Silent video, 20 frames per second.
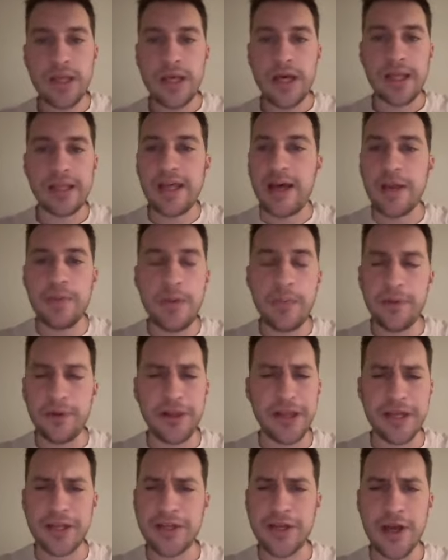a lot of people are
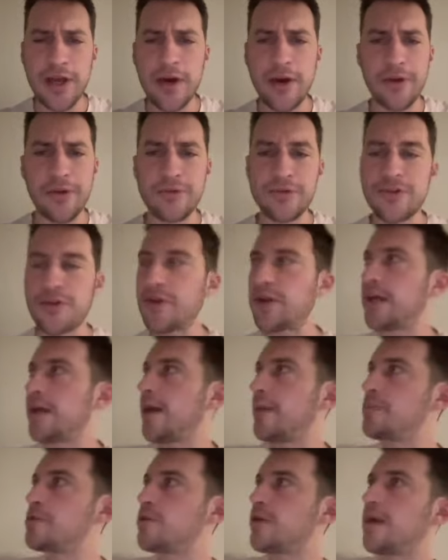like, no, during an
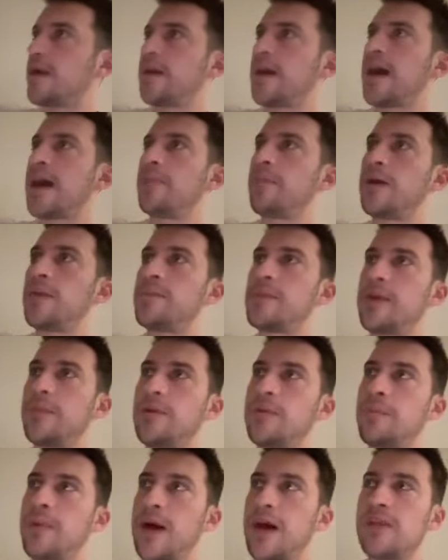uptrend, I might be able
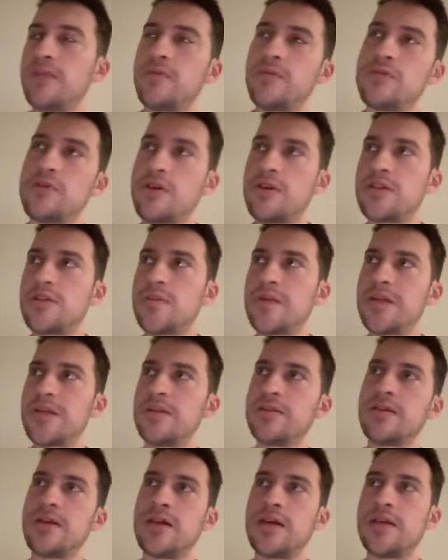to buy the retracement
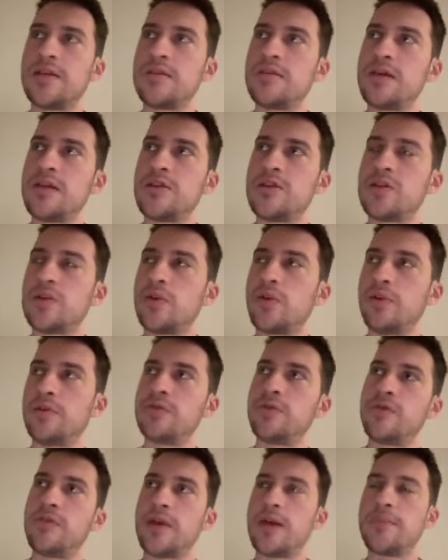and, and, and just hold
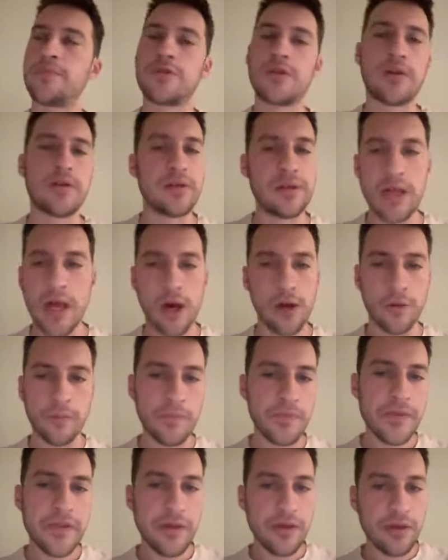during the uptrend. No,
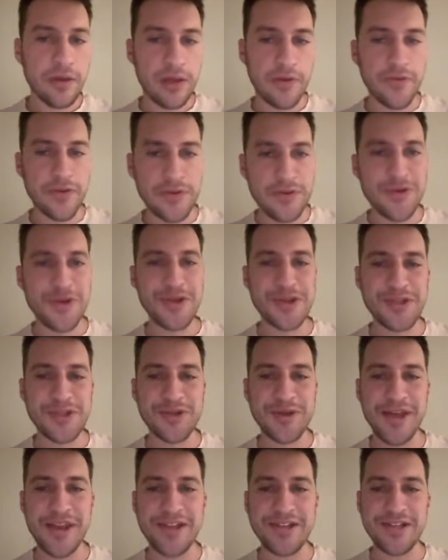if you do this
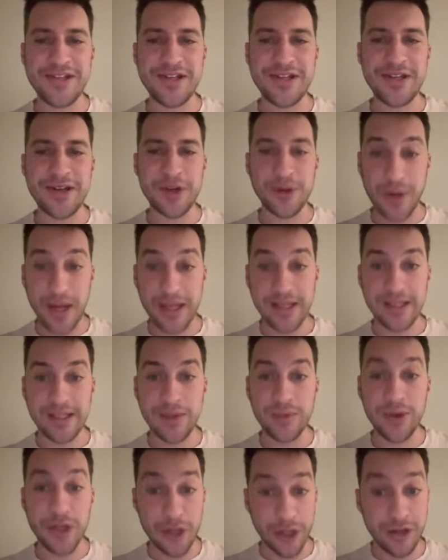strategy correctly,
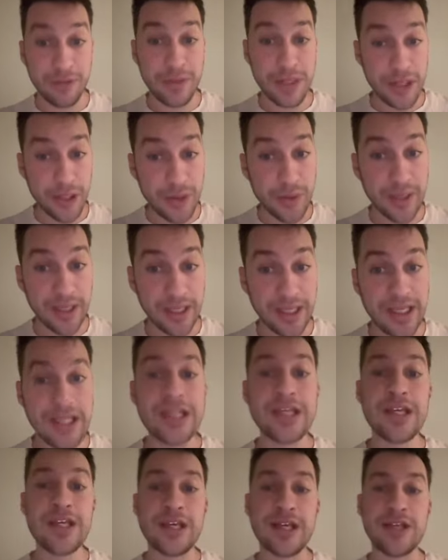what you're going to be doing
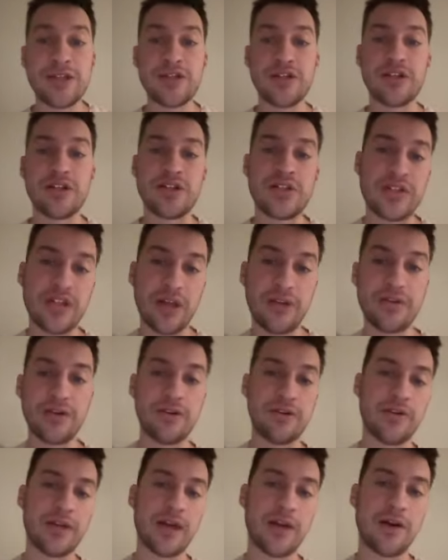is you're going to sell
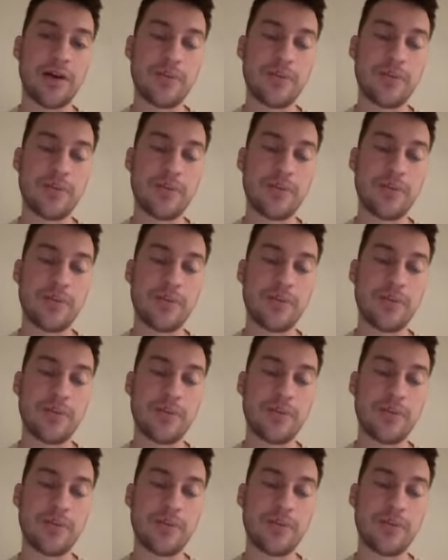during that